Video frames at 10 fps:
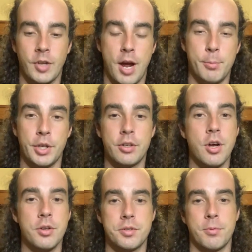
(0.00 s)
I'm going to
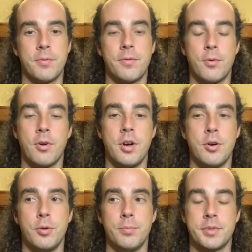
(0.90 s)
close with 4
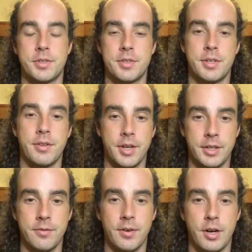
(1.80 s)
ohms.
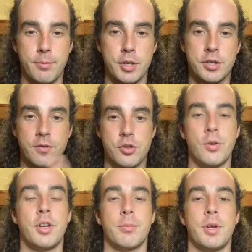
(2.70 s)
Thank you very much for
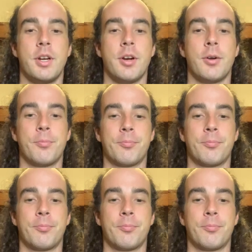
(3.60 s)
joining me here.